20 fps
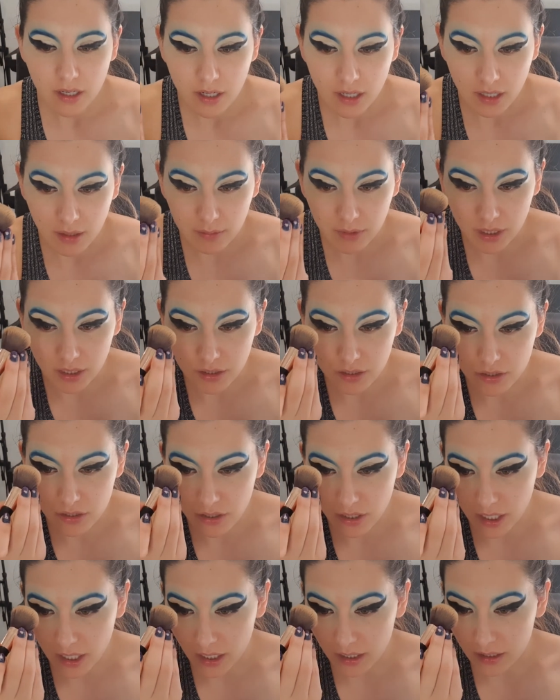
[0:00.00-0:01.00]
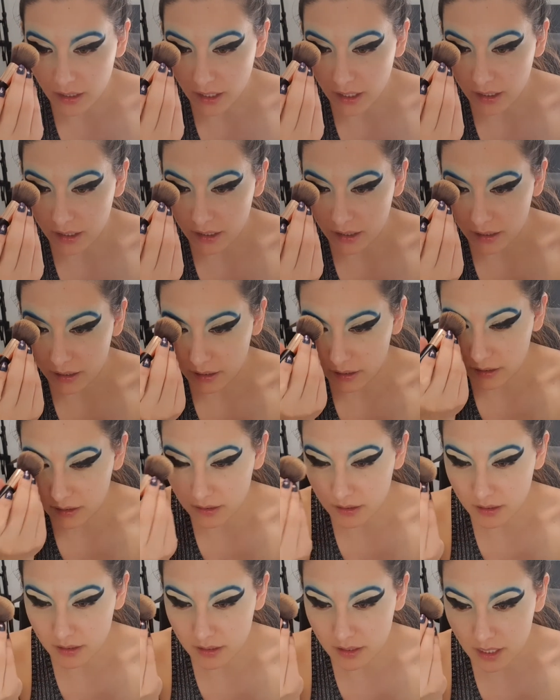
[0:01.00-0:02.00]
I'm going to try and like
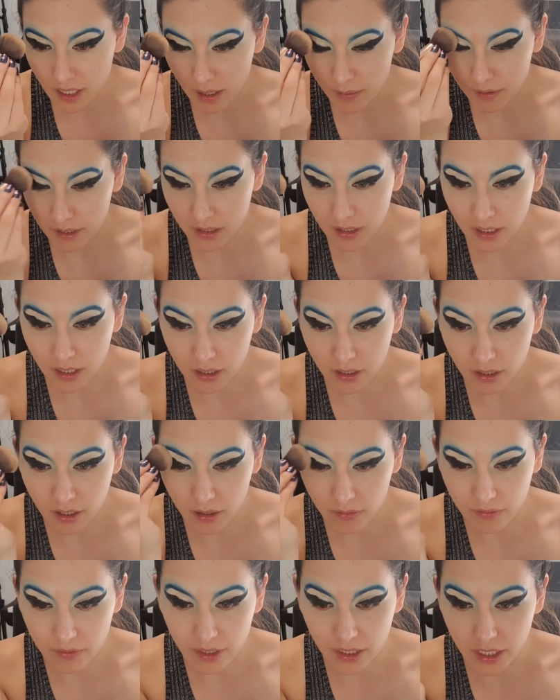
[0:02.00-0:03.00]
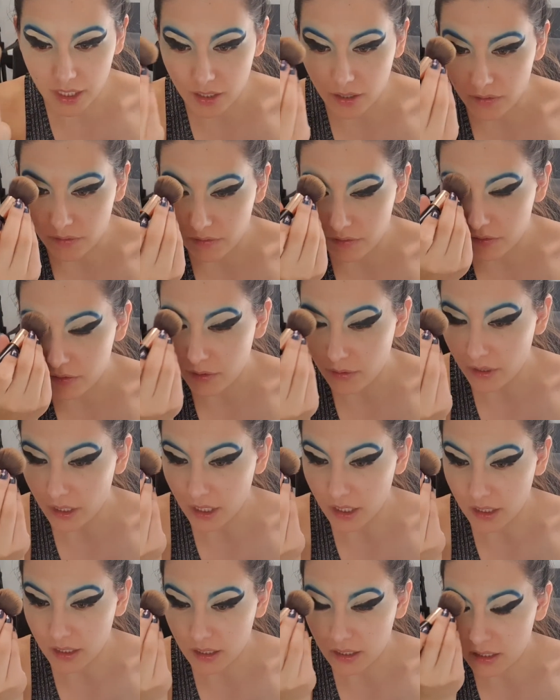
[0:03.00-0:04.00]
just dab it in there and hopefully I don't ruin
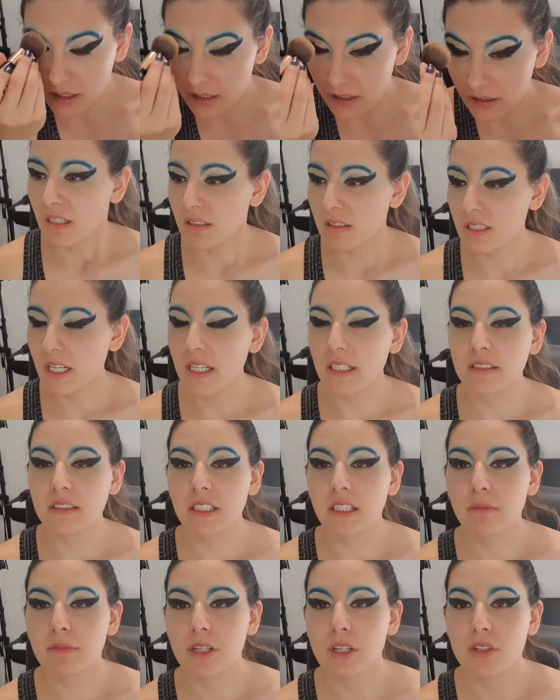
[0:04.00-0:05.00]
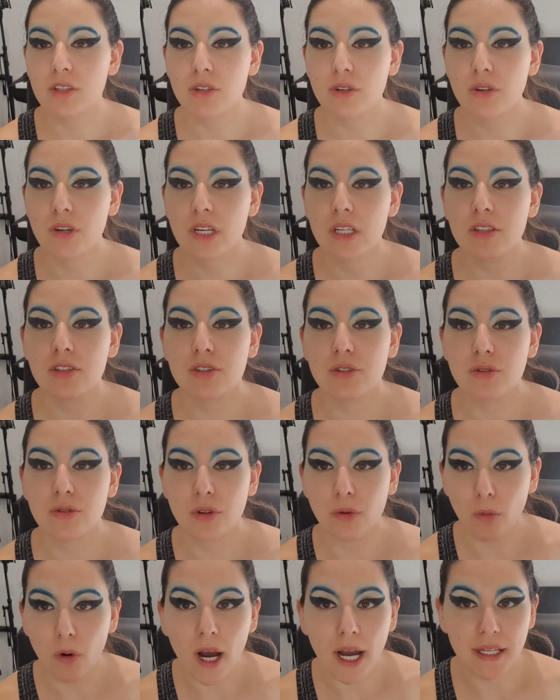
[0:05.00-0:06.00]
anything. Next thing I'm going to do is do
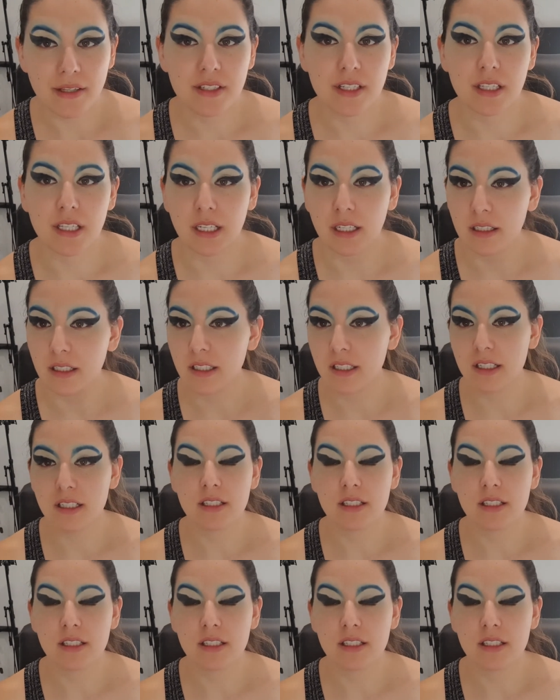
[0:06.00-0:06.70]
the whites and the glitters